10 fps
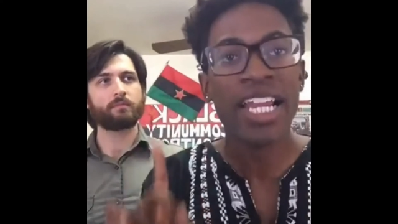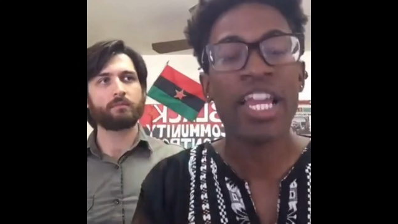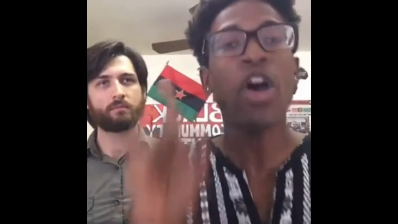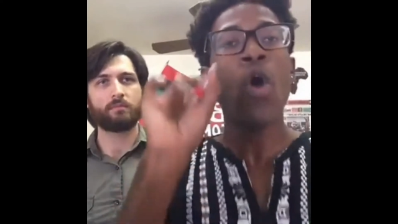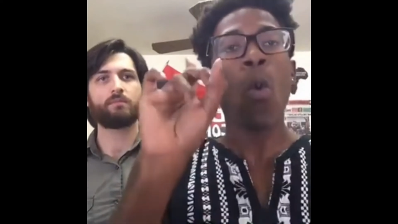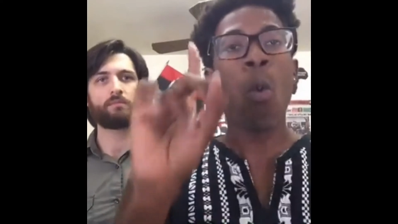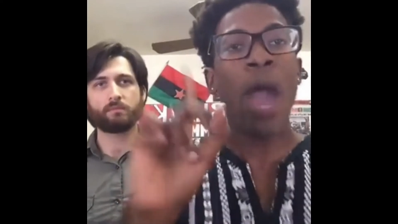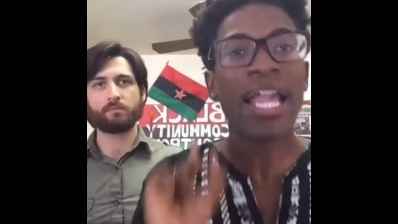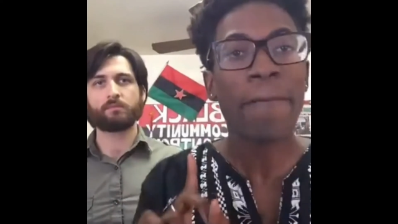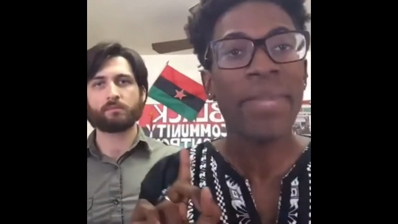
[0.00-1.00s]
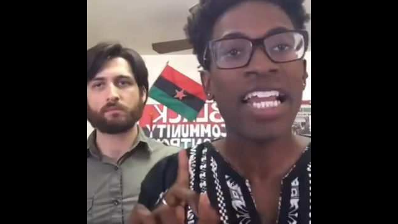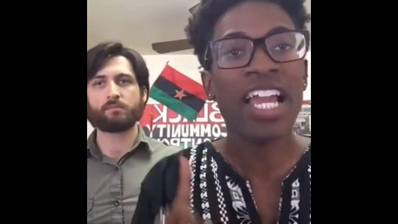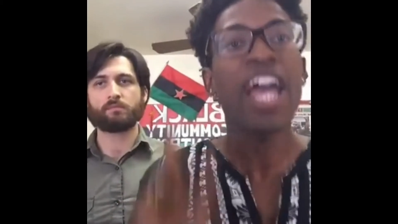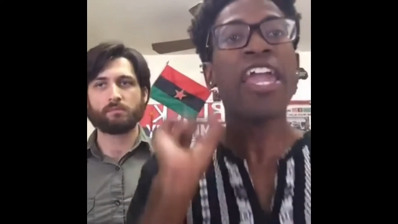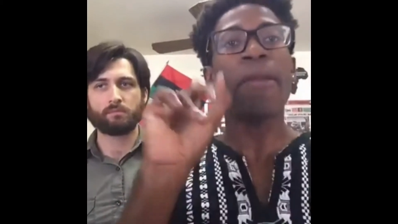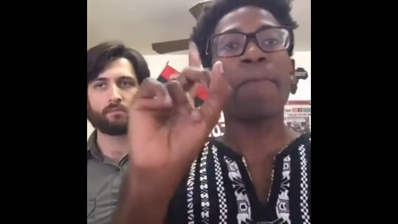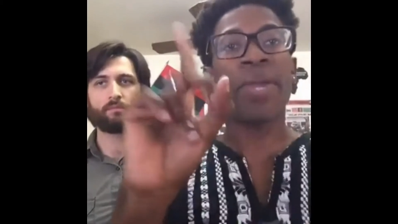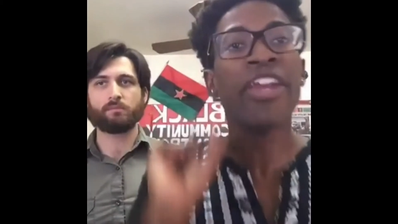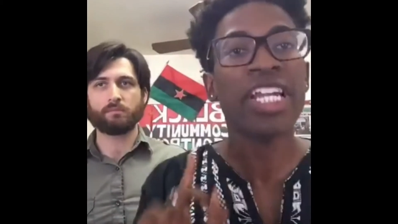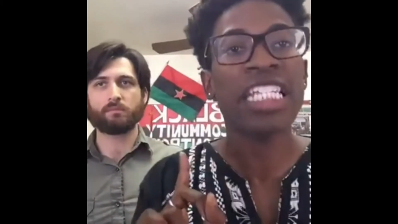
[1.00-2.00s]
Speaker 1: media, white media,
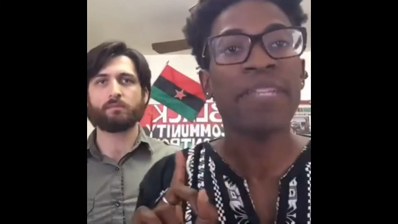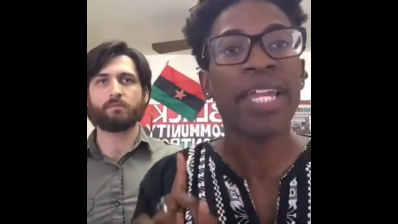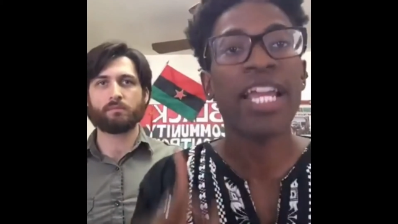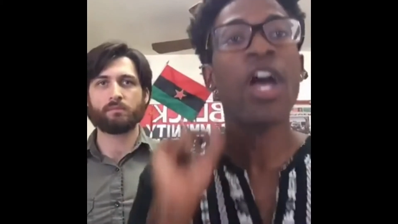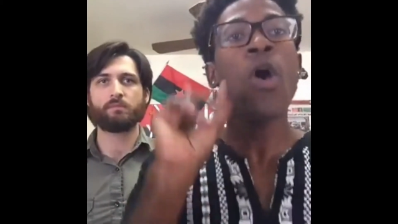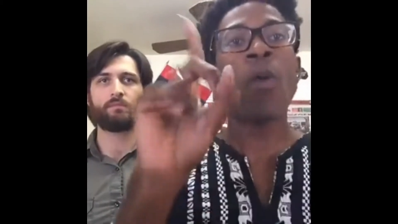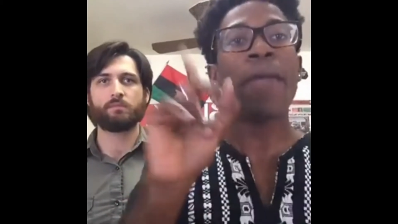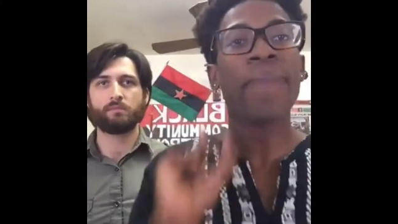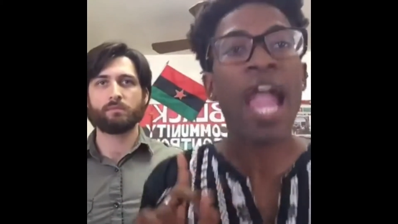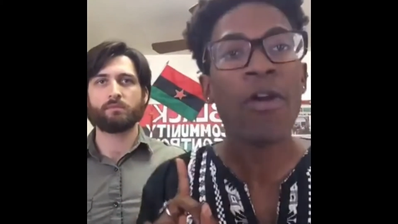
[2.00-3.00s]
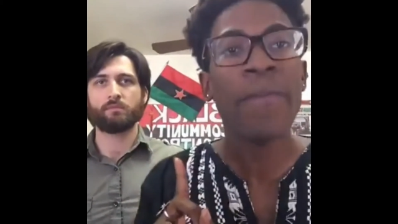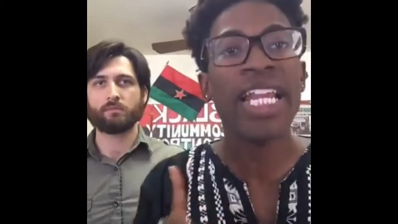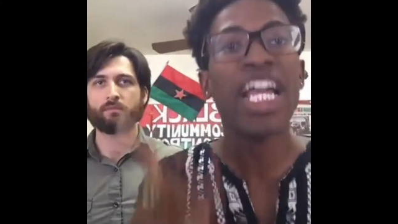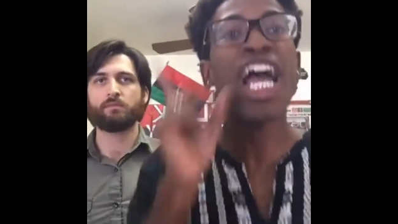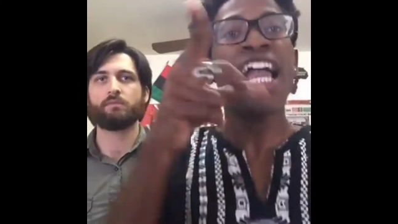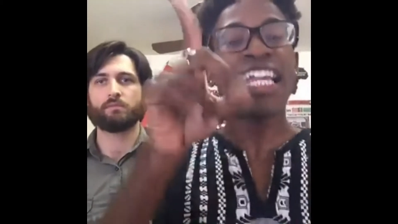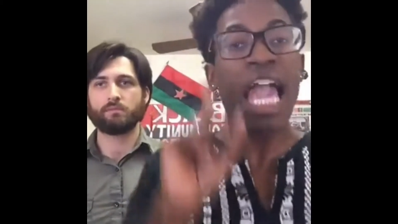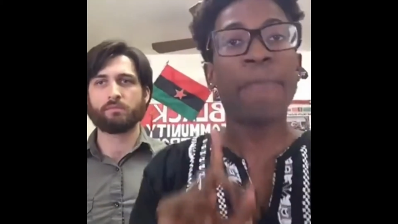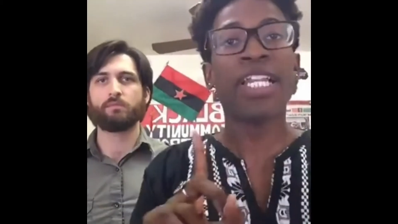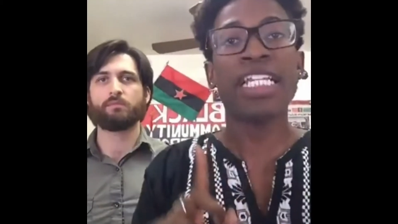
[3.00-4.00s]
imperialist media, white power media,
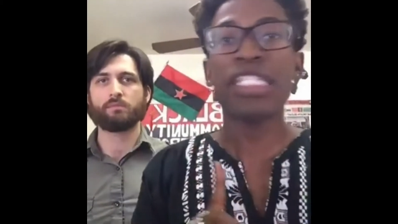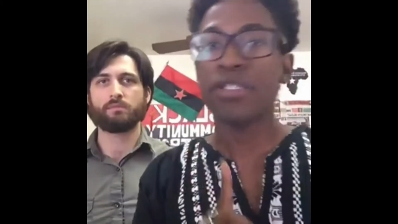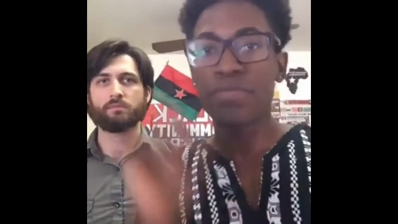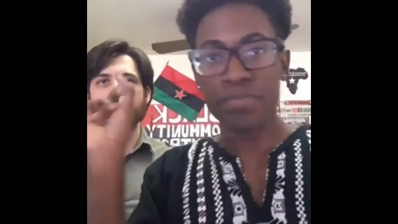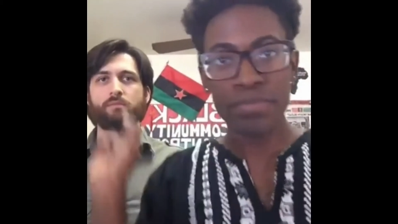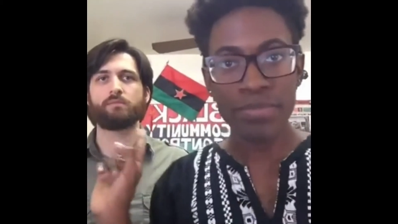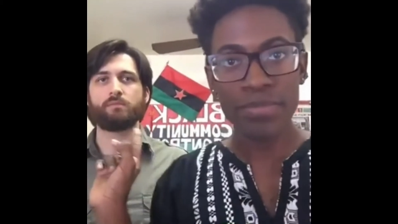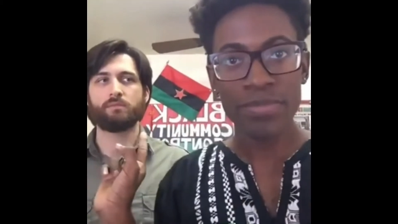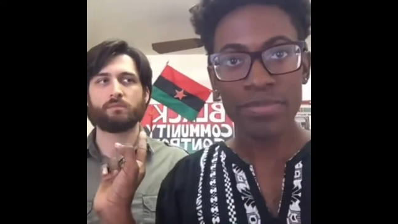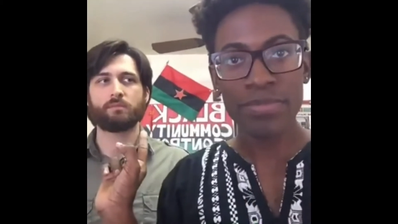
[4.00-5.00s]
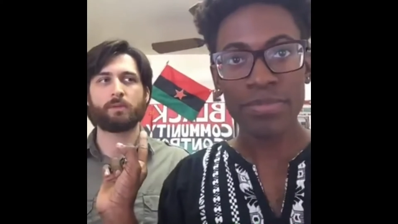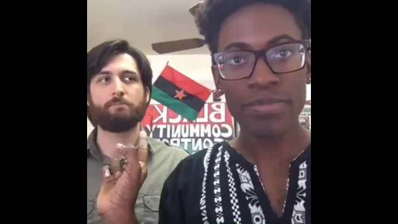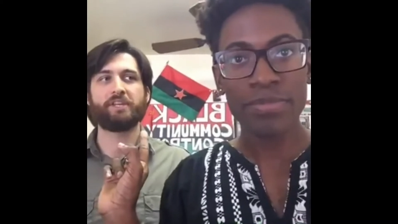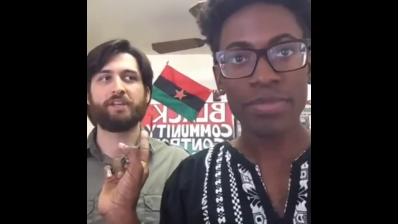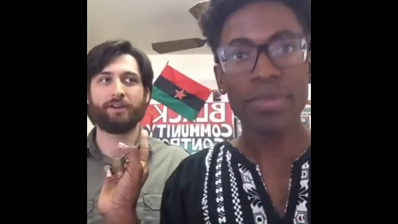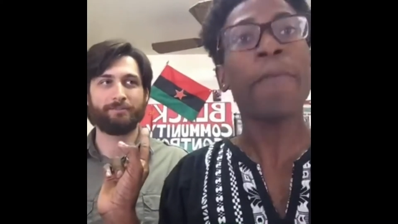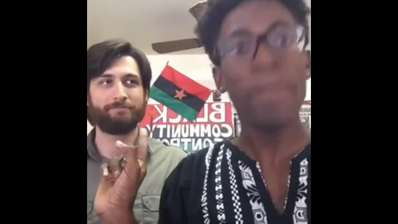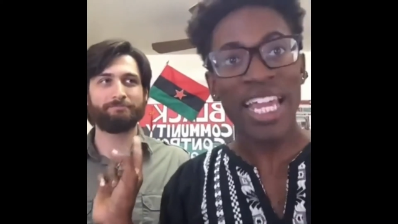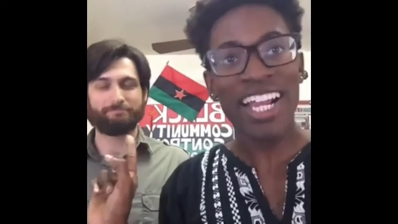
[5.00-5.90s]
capitalist media.